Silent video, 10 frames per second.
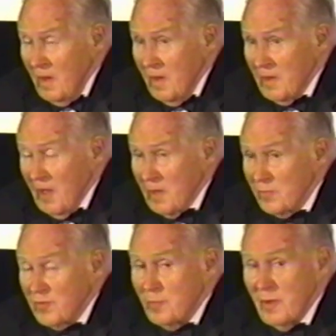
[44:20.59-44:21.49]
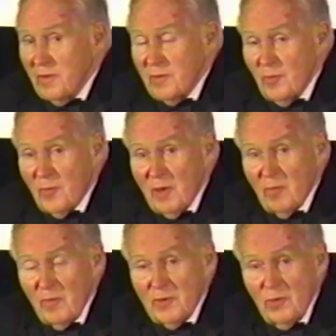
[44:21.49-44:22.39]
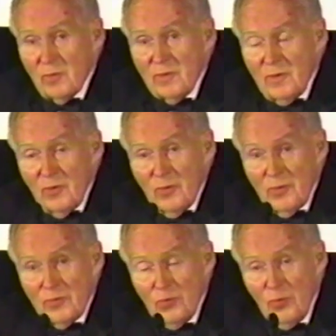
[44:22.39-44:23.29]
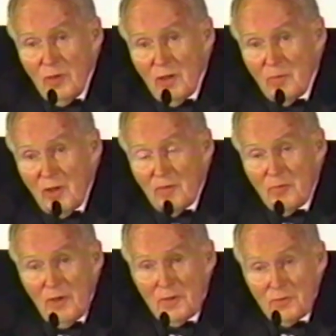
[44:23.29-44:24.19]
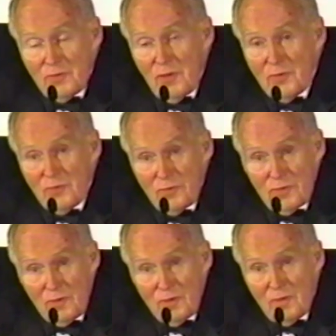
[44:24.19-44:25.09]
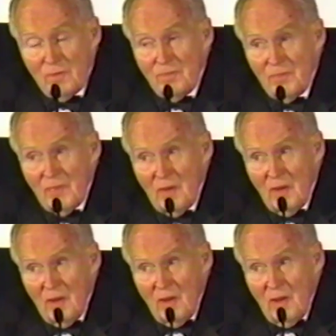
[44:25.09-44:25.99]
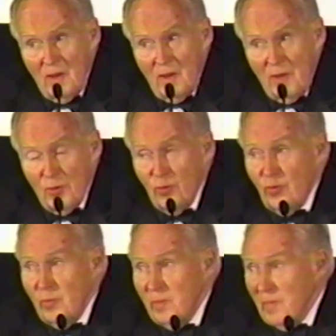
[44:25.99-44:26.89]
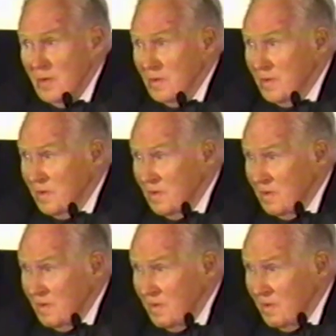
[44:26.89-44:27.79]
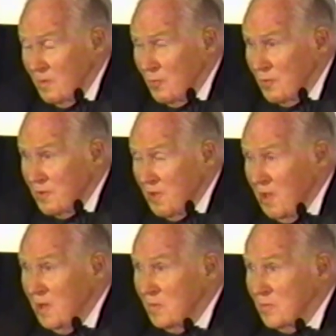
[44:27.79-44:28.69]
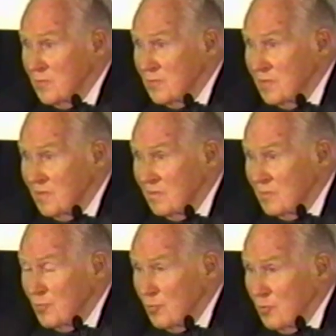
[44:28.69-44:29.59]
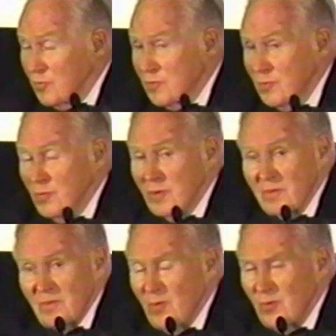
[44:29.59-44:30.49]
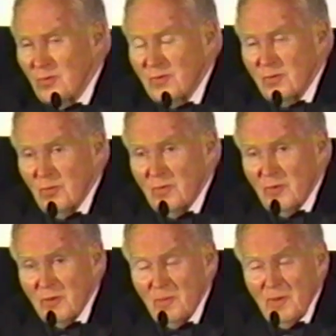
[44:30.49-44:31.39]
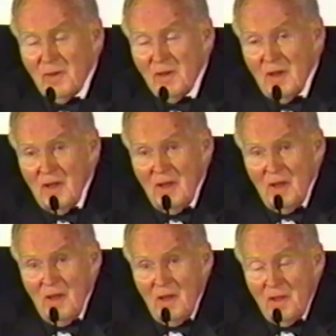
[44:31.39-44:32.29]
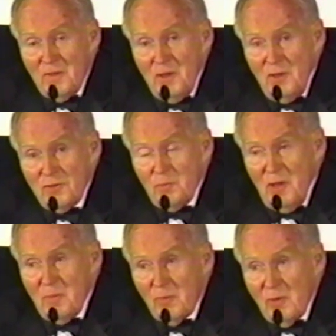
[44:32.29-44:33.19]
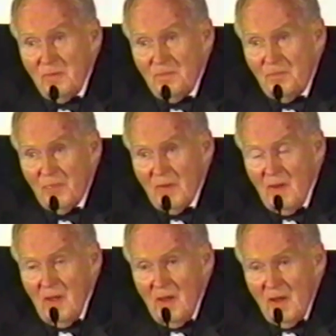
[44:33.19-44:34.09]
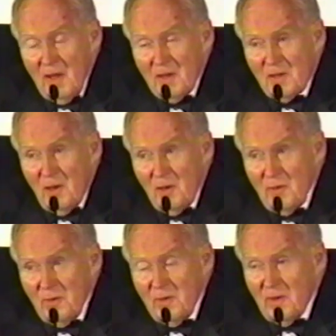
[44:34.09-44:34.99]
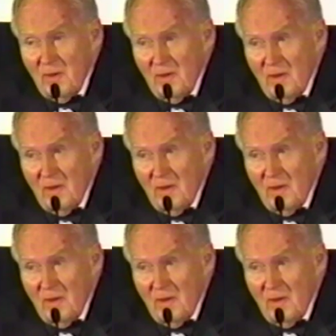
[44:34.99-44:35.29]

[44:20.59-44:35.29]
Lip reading: and Adam Smith. You probably don't know too well about Francis Hutcheson and Hume and Lord Kames, Dougal Stewart, a whole slew of other men. These people had garnered